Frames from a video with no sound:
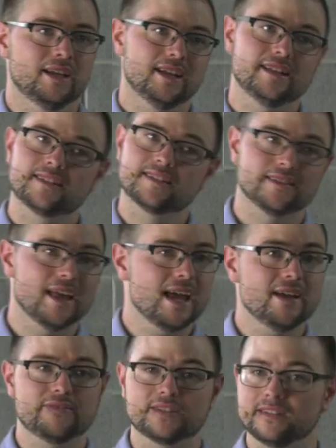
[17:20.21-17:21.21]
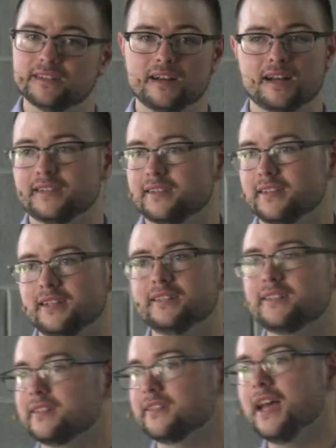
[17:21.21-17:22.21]
enslaved to lust,
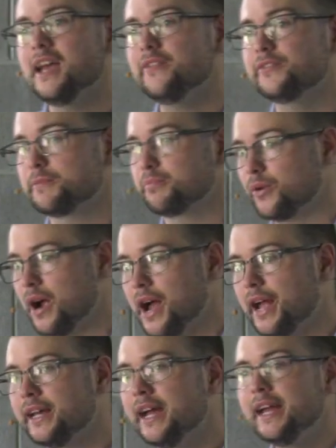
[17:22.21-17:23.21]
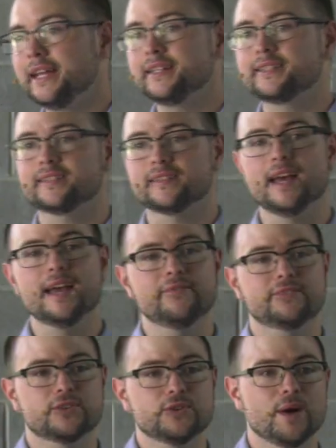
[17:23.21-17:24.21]
enslaved to pride,
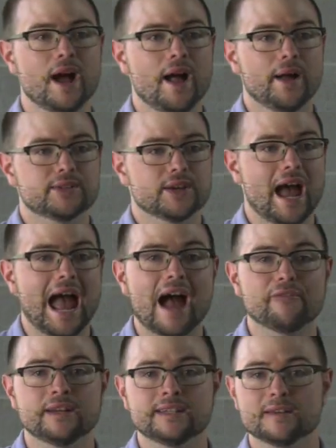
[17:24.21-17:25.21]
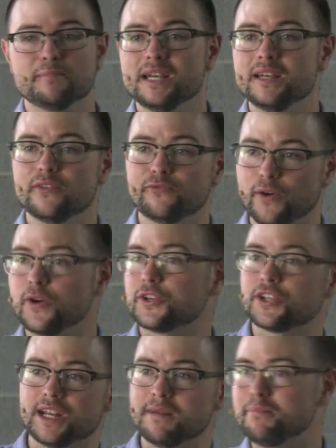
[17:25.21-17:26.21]
enslaved to having to be the
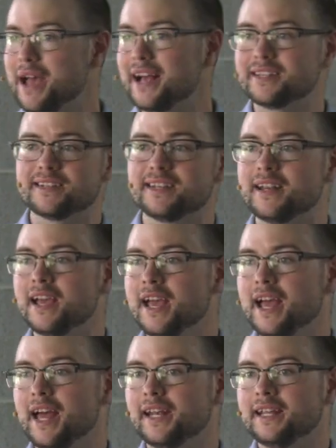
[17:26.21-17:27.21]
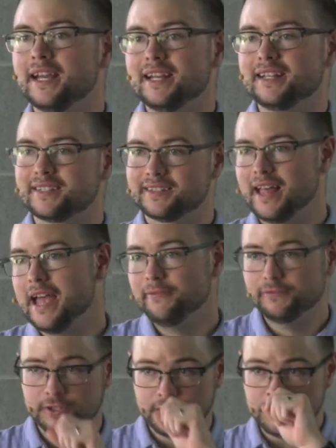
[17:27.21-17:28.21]
first and best, and
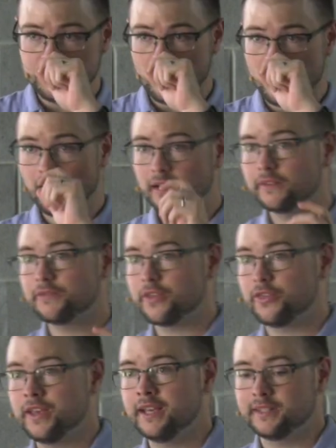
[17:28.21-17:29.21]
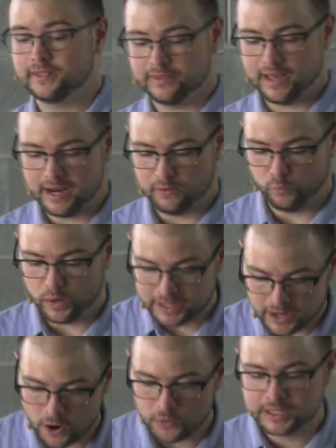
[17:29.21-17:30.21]
enslaved to all of the things that we
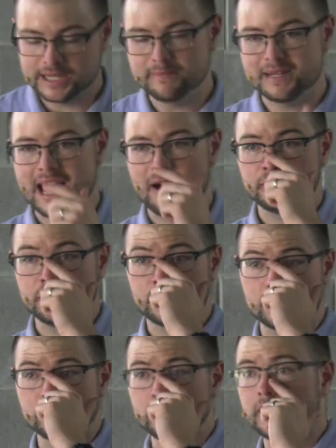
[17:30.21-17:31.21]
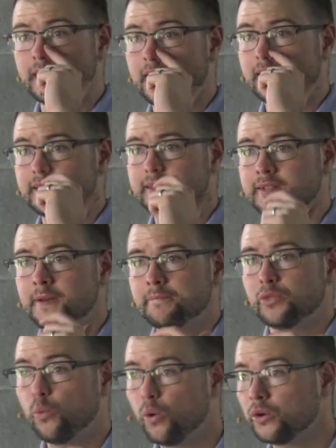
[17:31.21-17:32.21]
know deep down destroy us.
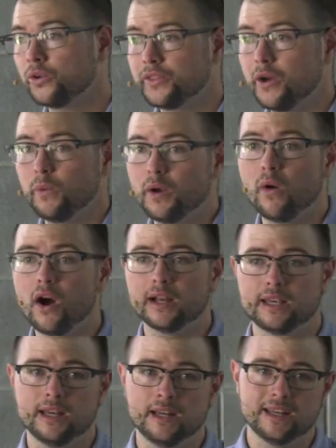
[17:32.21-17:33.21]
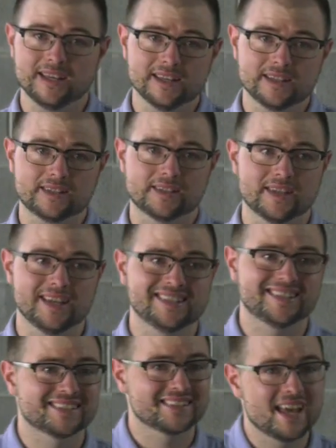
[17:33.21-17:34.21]
The world that we walk in is
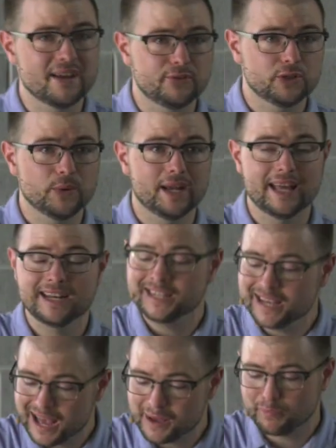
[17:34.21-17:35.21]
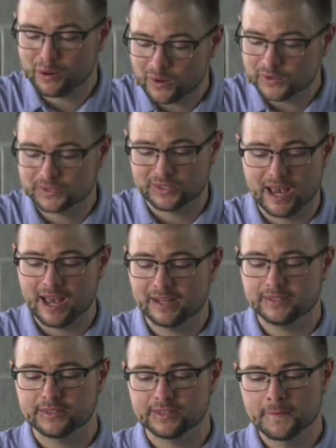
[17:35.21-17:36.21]
enslaved to it. And yet, Paul
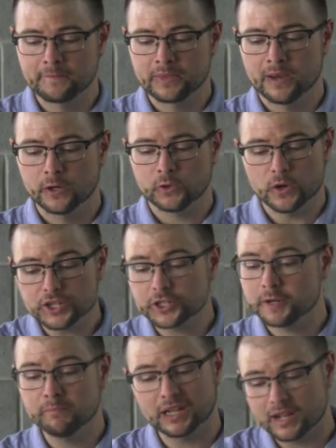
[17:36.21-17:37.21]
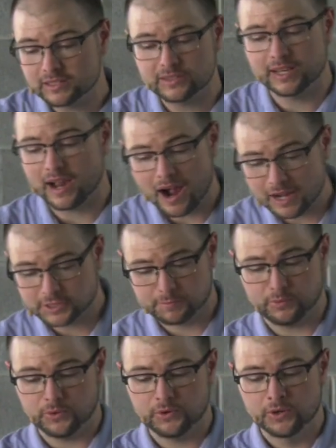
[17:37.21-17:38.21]
says, Christian, because of the
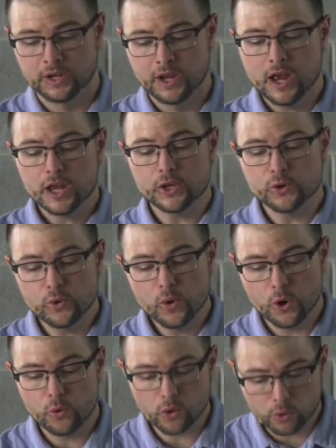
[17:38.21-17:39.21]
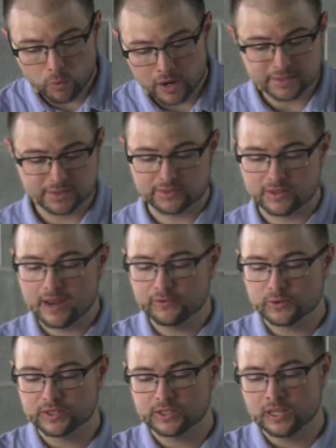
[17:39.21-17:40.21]
gospel, you who were once slave
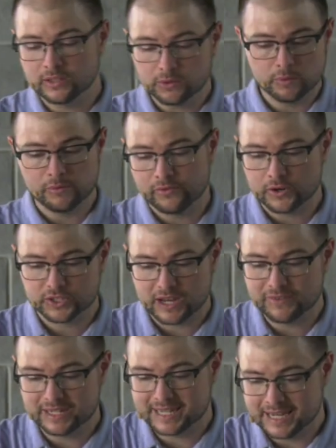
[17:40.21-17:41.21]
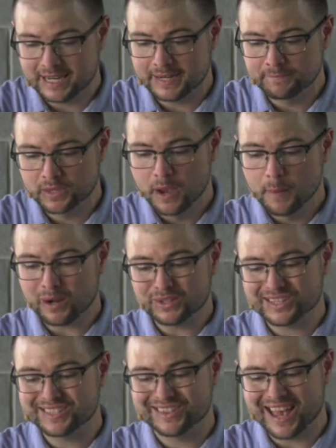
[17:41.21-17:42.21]
to a sin, look at verse 17, Paul
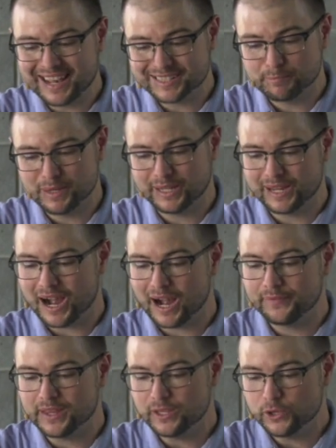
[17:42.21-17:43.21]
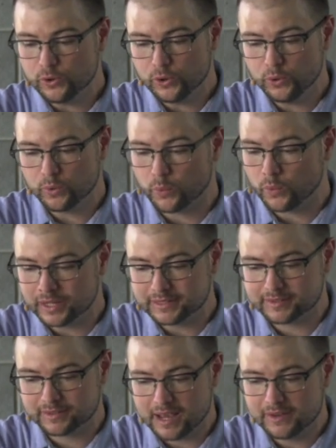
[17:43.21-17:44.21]
says, thanks be to God that you who were once
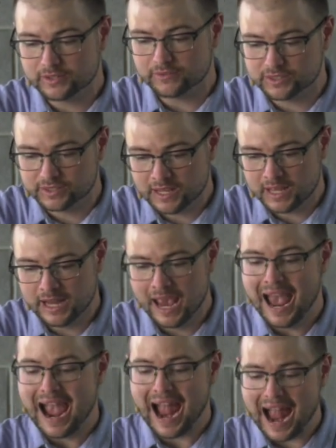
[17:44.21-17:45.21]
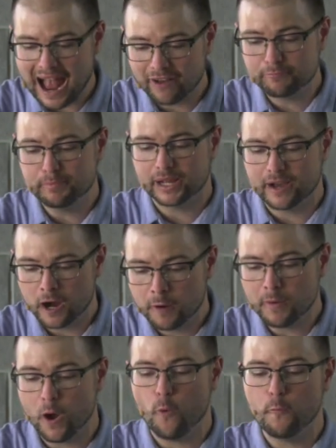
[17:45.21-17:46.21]
slaves of sin have
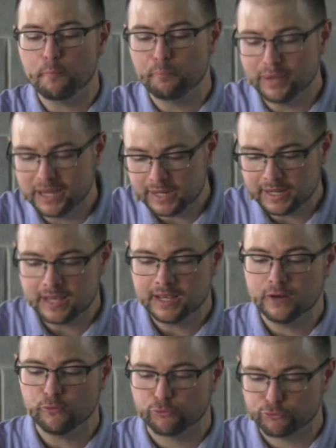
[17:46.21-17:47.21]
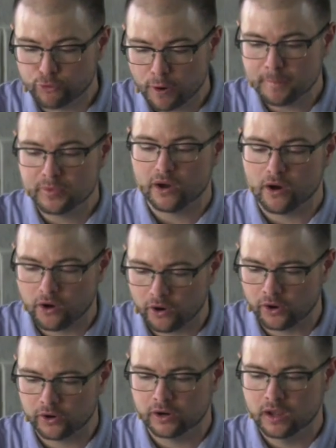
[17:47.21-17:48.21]
become obedient from the
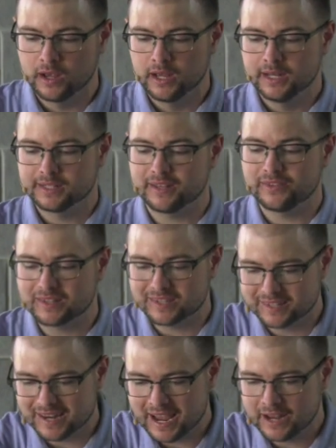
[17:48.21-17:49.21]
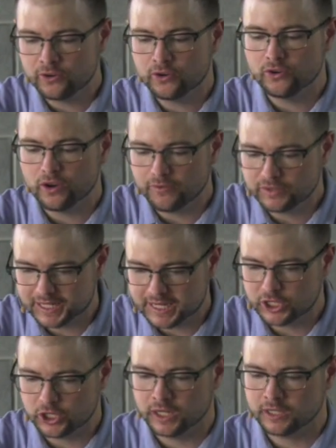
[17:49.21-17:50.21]
heart to the standard of
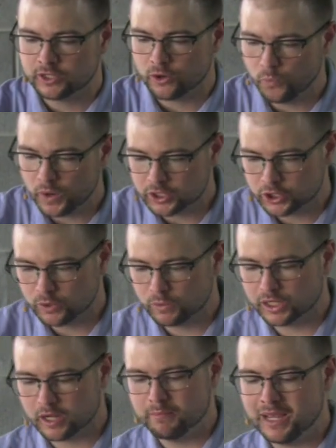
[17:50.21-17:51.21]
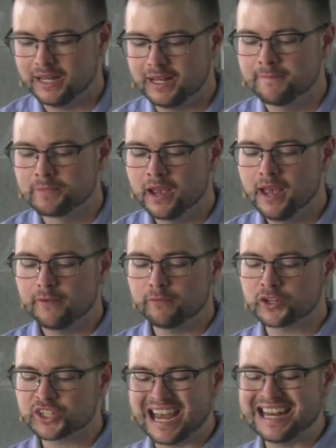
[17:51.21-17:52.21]
teaching to which you were committed.
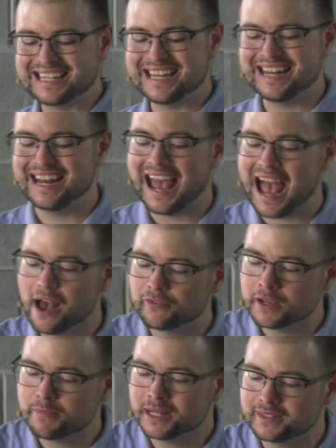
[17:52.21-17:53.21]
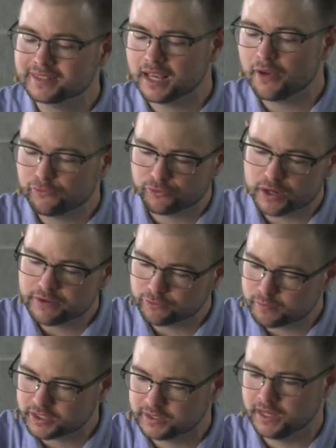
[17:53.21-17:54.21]
Verse 18, and having been set free
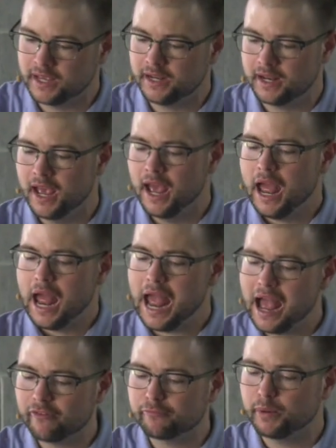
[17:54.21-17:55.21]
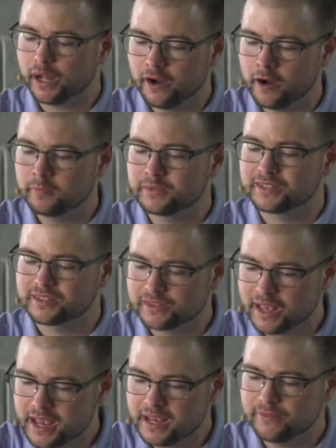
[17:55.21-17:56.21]
from sin, have become
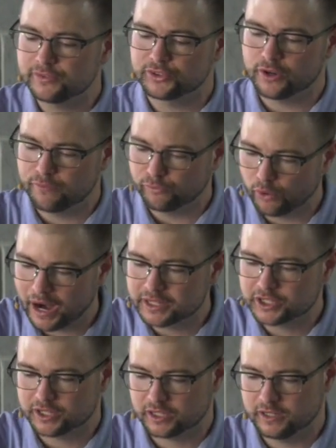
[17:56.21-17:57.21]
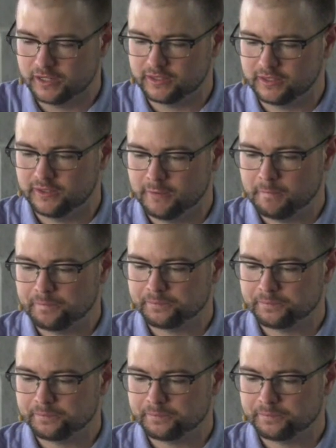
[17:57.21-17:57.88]
slaves of righteousness.